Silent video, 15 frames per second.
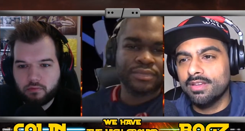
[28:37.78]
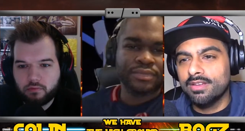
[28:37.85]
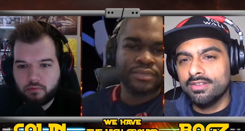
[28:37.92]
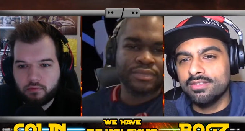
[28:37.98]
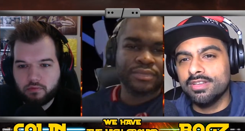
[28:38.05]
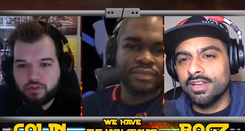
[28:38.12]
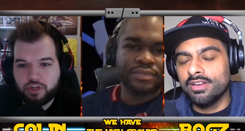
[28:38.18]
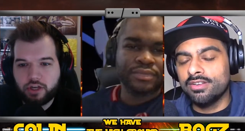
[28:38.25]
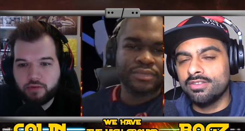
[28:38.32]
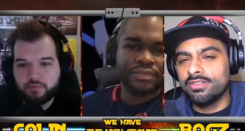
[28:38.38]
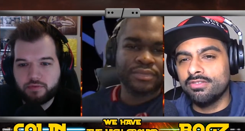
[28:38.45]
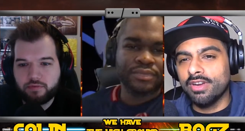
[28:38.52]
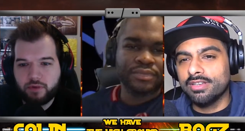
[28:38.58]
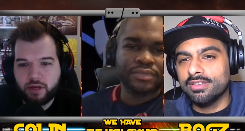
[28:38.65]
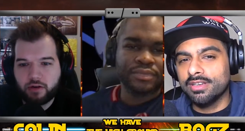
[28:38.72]
Speaker 1: he's a James Logan
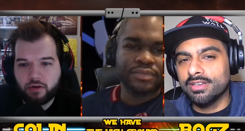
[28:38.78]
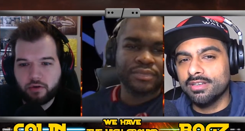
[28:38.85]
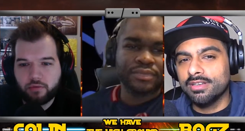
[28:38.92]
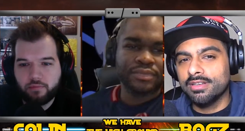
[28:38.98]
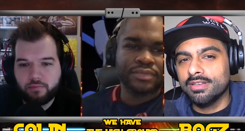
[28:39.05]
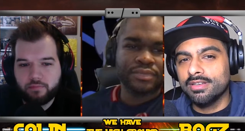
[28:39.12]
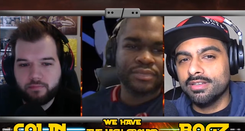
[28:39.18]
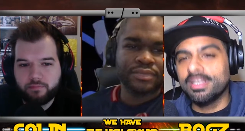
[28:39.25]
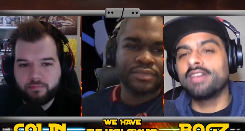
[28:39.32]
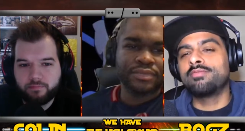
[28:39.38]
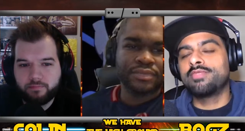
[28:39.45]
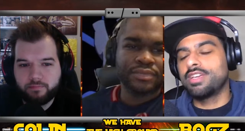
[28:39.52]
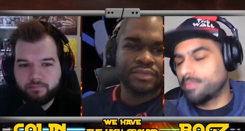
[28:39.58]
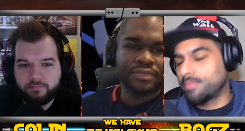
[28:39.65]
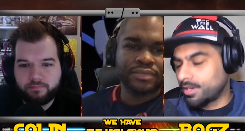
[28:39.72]
director. Mangold. Yeah,
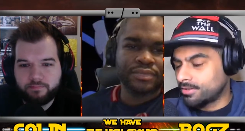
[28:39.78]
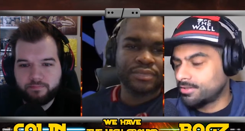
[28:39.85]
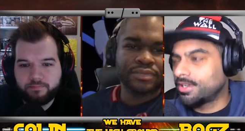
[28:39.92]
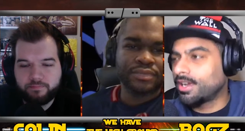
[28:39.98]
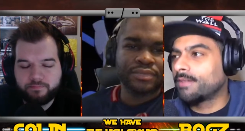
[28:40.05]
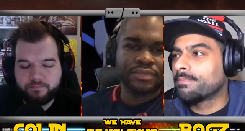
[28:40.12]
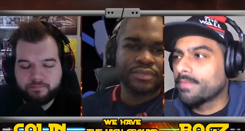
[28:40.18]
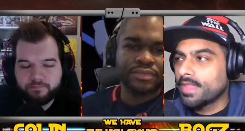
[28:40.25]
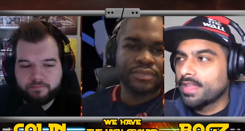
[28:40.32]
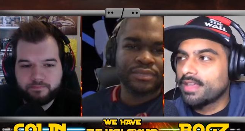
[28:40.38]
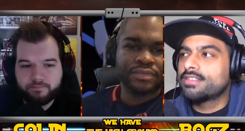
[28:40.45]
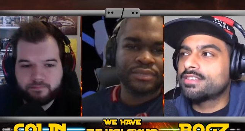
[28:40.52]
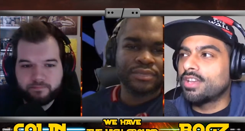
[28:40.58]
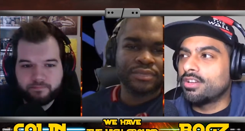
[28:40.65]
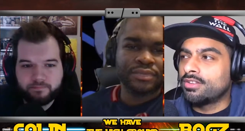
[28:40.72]
James Mangold. Yeah.
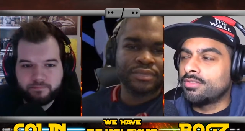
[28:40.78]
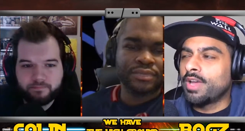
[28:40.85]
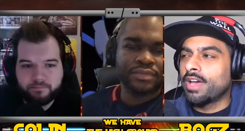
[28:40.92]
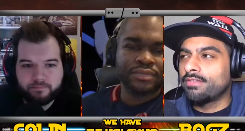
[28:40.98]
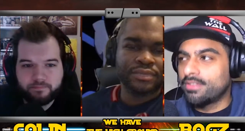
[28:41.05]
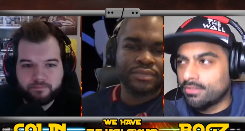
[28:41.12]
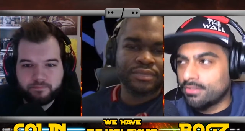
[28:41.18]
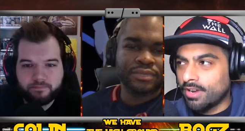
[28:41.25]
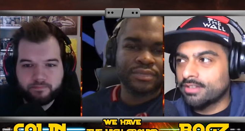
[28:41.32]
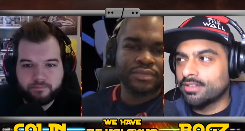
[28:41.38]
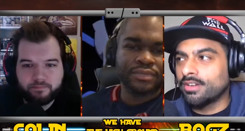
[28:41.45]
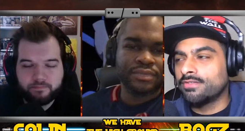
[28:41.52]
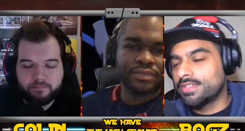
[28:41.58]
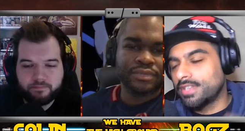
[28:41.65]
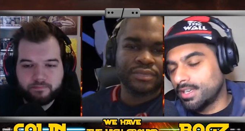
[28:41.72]
So we have the
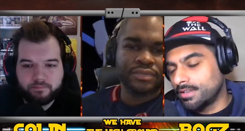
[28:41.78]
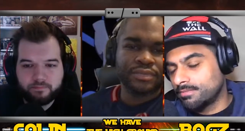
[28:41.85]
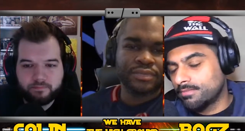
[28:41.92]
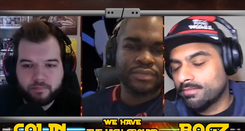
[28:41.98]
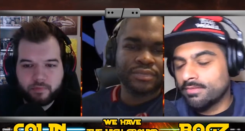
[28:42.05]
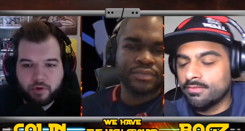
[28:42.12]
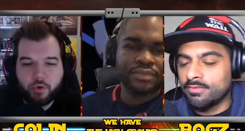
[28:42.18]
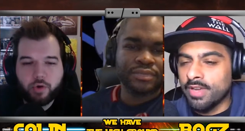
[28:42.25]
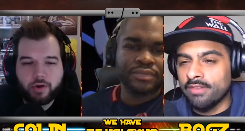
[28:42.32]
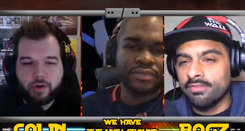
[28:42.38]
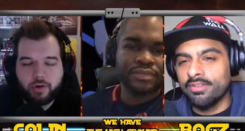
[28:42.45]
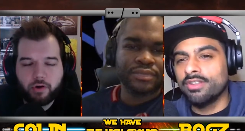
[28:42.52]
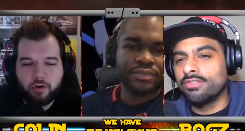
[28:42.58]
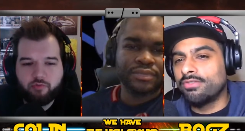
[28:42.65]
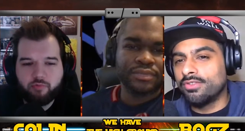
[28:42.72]
director. Obviously, Quick we
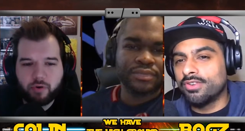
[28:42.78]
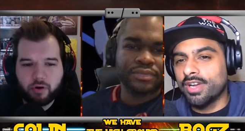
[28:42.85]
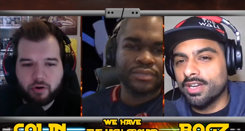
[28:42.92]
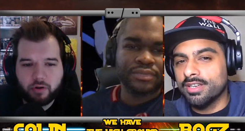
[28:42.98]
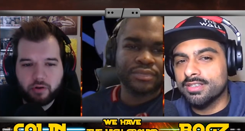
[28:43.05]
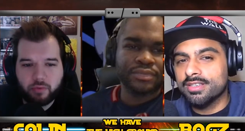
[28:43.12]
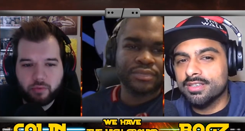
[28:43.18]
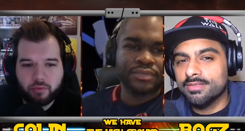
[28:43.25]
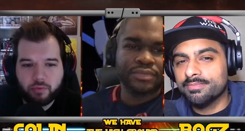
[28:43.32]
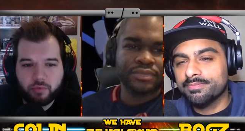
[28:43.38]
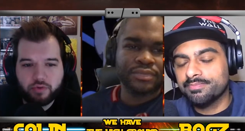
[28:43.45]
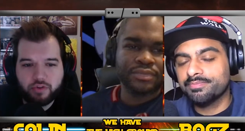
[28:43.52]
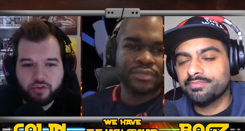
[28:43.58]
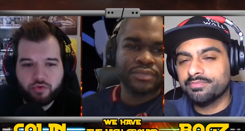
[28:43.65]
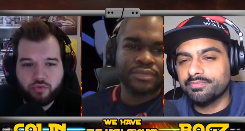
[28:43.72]
haven't forecast.
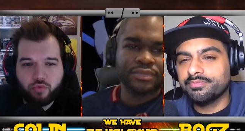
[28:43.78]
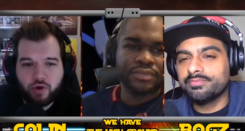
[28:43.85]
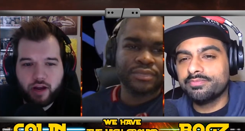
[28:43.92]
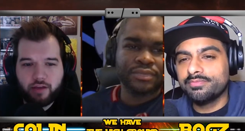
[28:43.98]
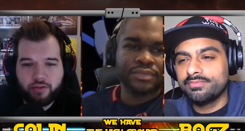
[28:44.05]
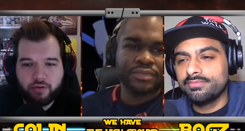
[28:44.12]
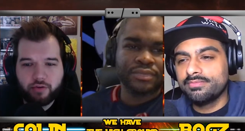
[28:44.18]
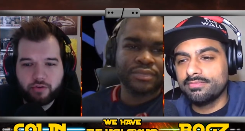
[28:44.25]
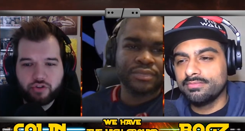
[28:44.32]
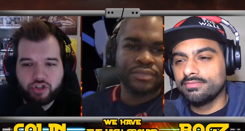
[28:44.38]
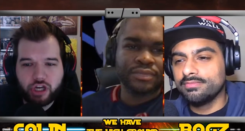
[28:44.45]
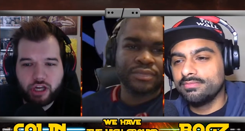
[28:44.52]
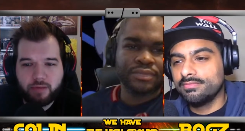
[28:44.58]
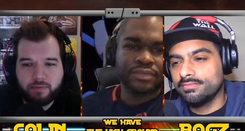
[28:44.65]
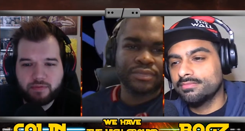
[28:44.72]
Speaker 2: Would you rather
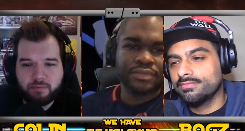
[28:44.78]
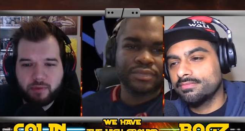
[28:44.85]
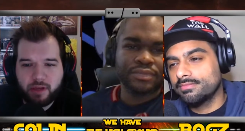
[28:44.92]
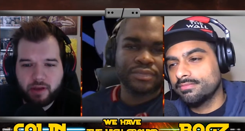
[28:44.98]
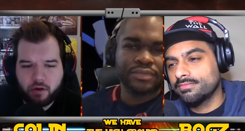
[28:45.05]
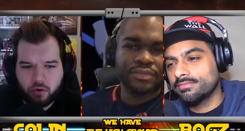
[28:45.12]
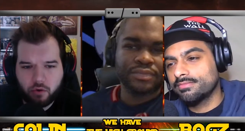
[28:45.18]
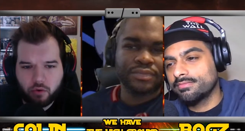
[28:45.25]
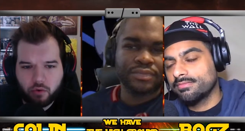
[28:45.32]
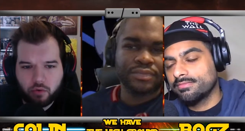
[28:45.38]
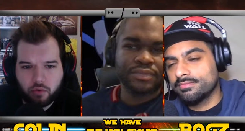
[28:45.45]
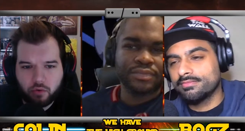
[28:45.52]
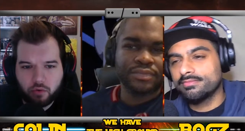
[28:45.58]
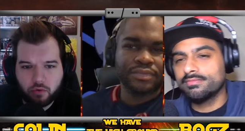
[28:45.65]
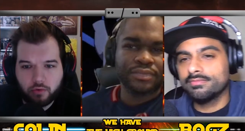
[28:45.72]
James
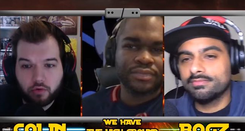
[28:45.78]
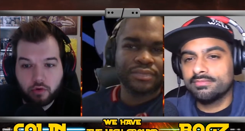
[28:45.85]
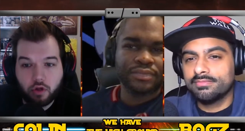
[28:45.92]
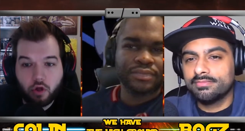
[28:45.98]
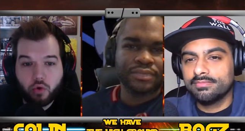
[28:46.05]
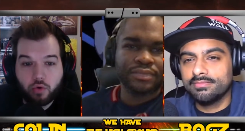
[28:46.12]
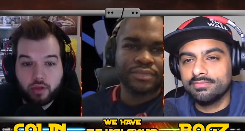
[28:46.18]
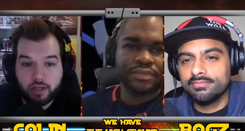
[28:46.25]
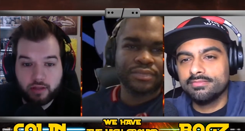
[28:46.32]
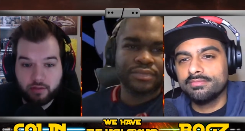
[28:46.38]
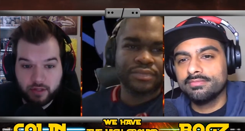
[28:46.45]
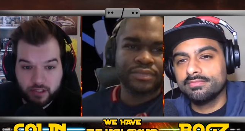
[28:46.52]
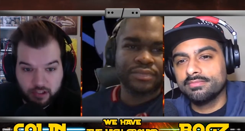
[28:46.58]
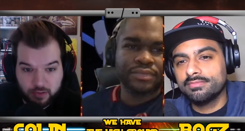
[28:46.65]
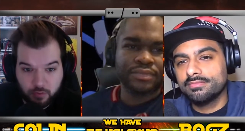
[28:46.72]
Mangold Logan
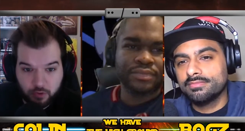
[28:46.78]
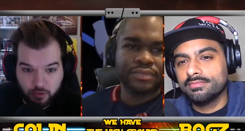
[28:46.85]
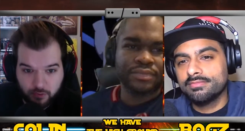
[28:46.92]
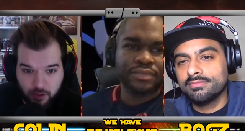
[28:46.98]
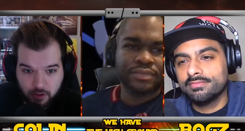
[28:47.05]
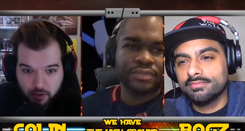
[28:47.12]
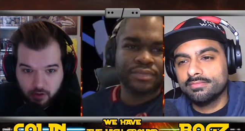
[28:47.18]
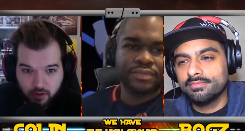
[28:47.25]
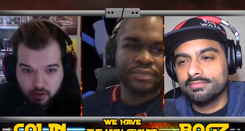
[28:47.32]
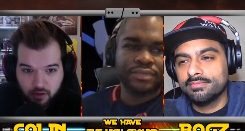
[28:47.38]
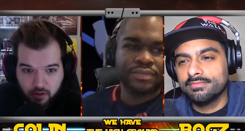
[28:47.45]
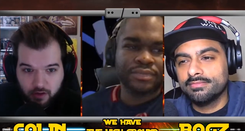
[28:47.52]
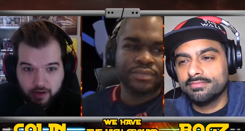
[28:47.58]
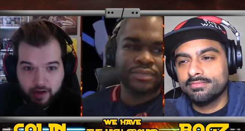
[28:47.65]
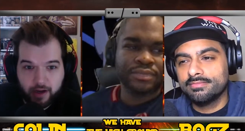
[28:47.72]
this movie
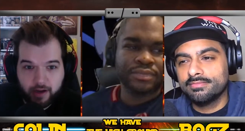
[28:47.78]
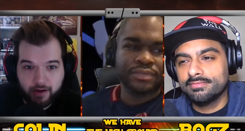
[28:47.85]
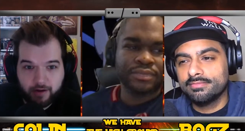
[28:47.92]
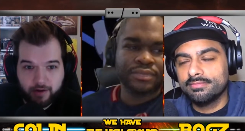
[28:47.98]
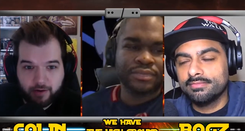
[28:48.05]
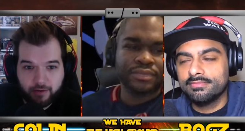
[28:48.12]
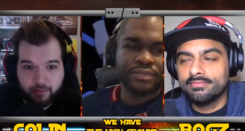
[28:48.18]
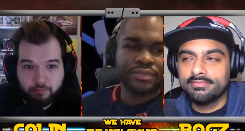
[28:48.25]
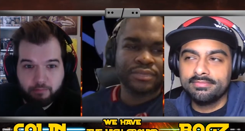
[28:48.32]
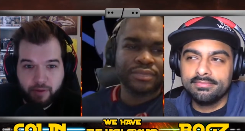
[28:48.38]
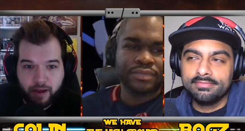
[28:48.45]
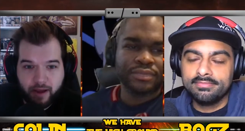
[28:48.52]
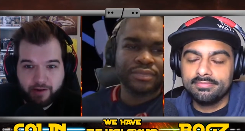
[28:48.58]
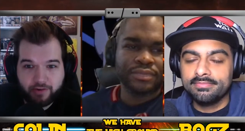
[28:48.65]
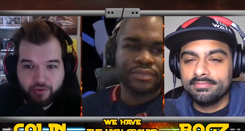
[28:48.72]
and
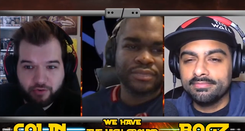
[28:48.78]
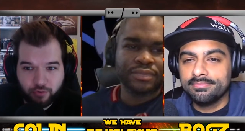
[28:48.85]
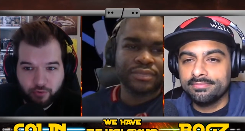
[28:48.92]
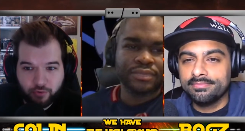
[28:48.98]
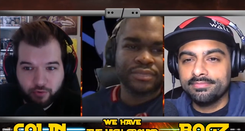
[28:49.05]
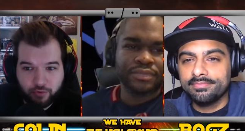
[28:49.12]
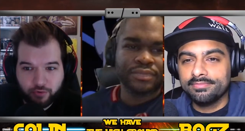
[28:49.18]
backdoor